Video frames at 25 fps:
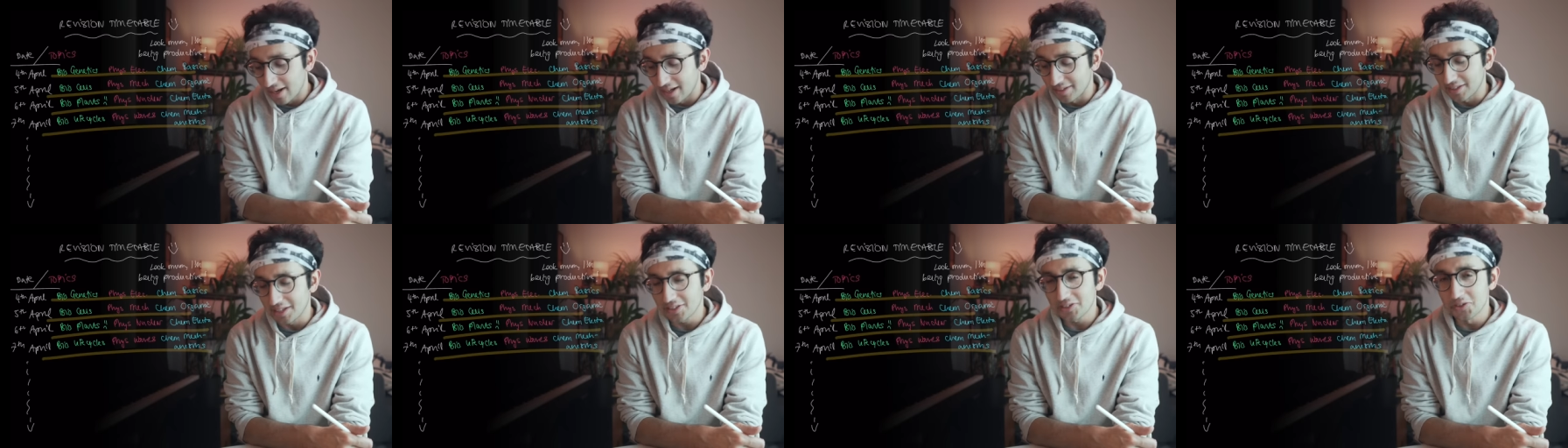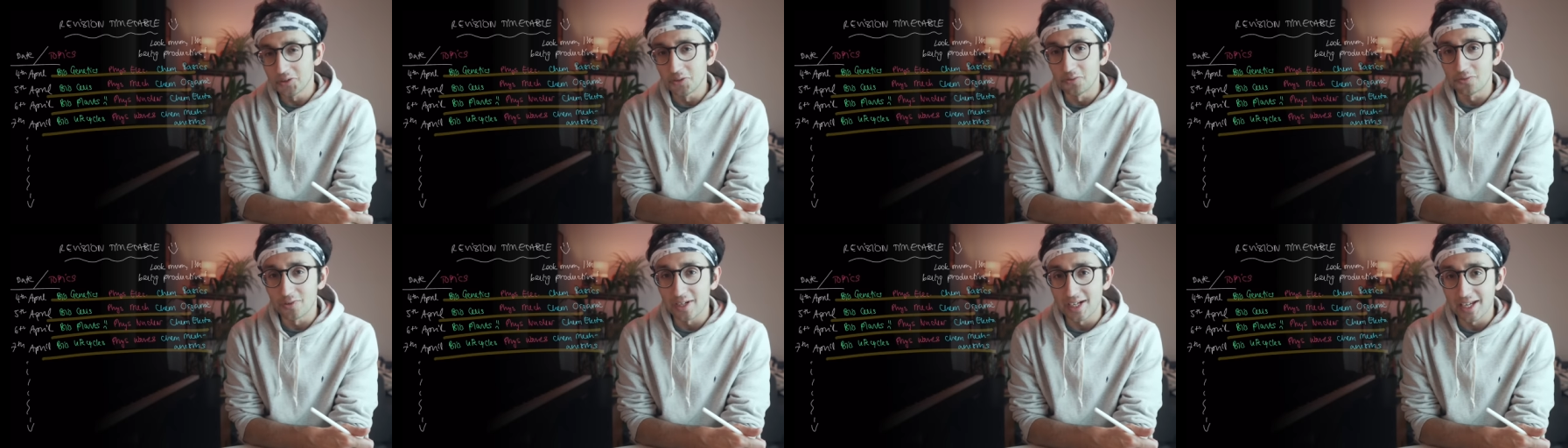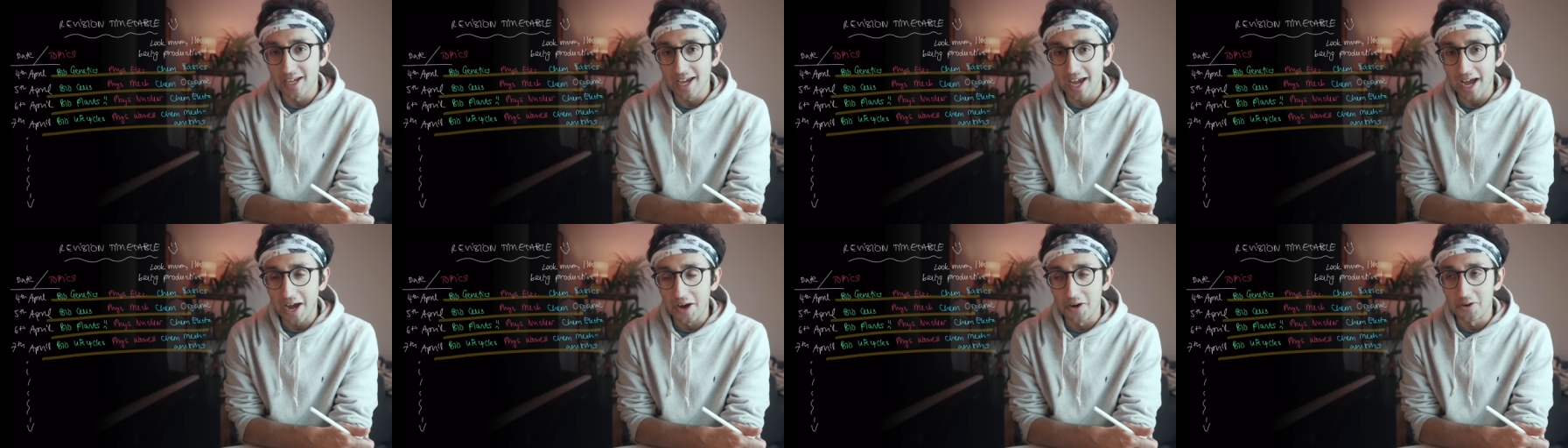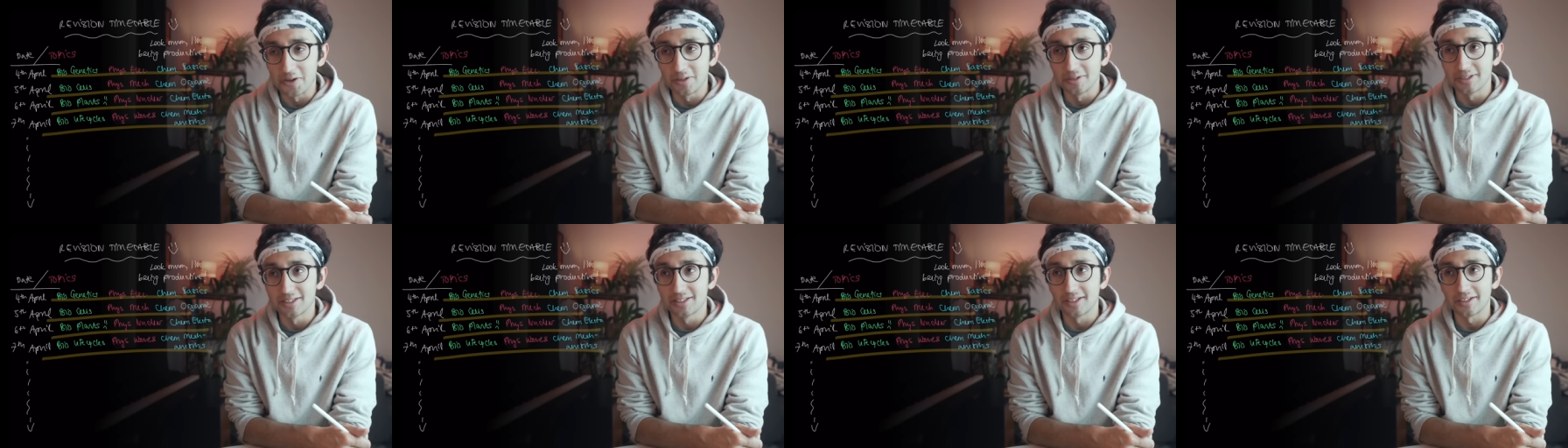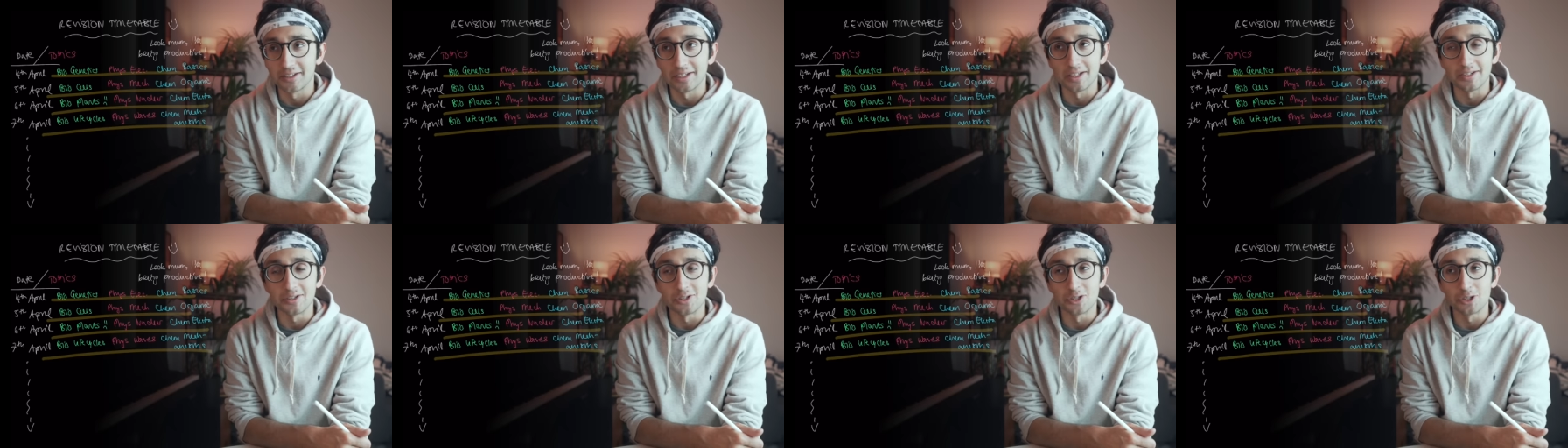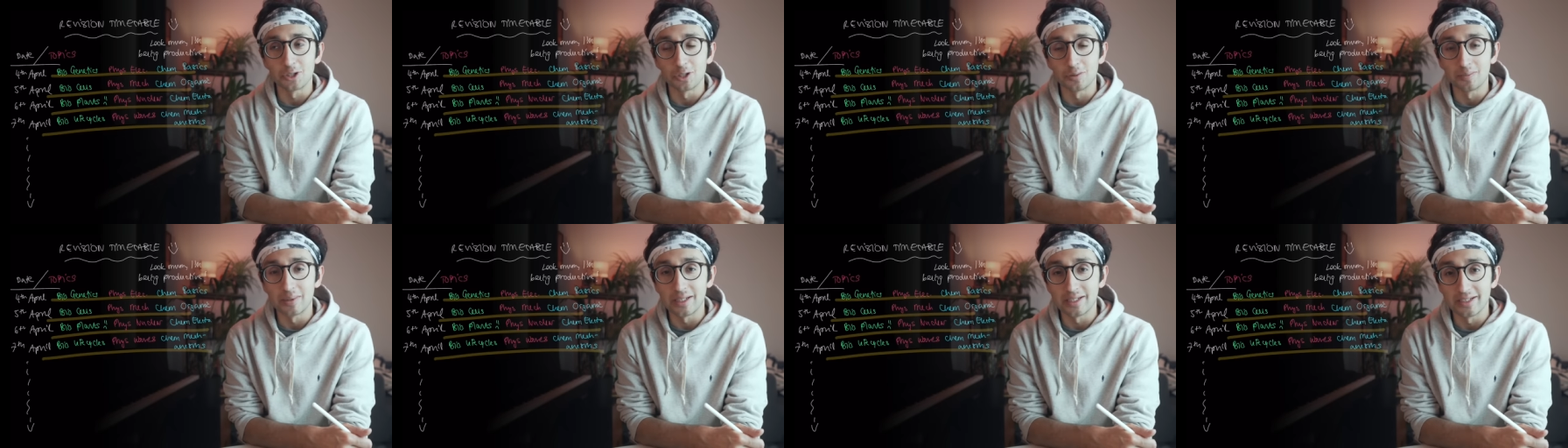And that's not really how studying
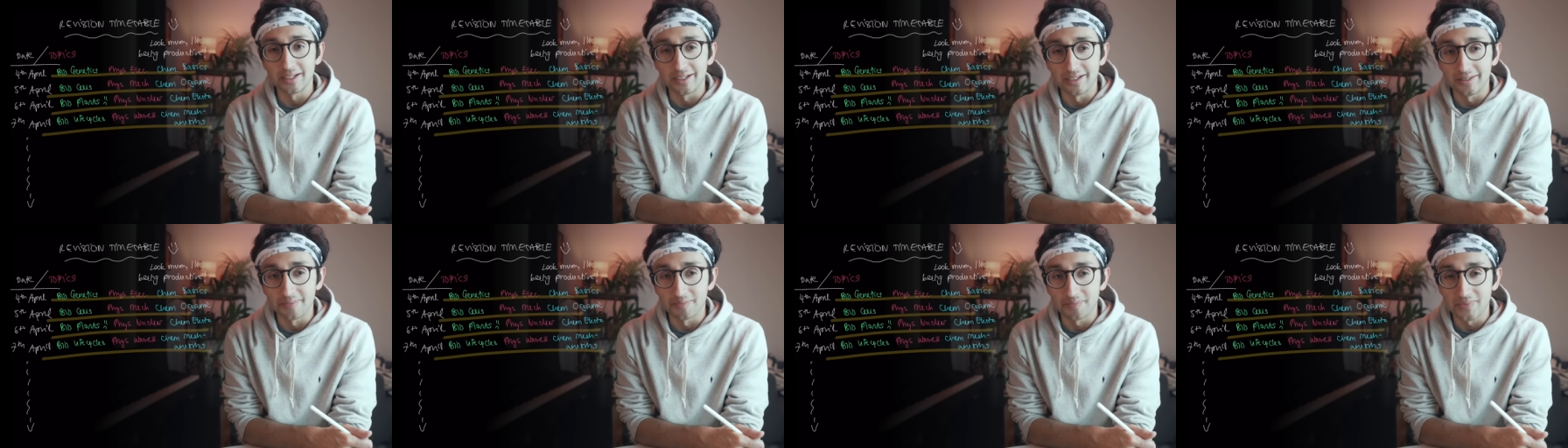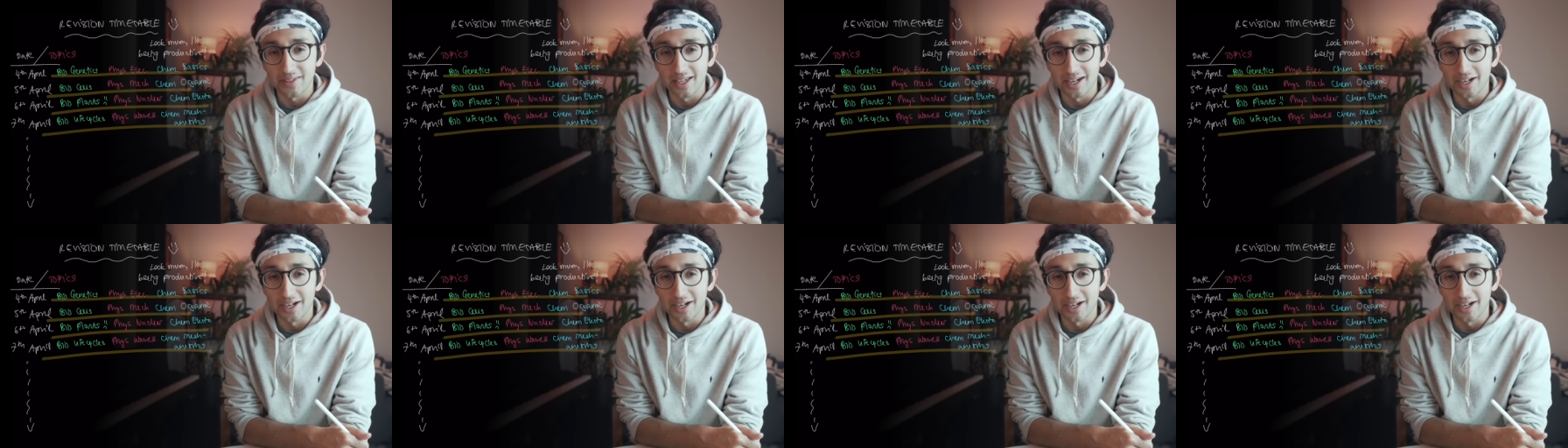should be done.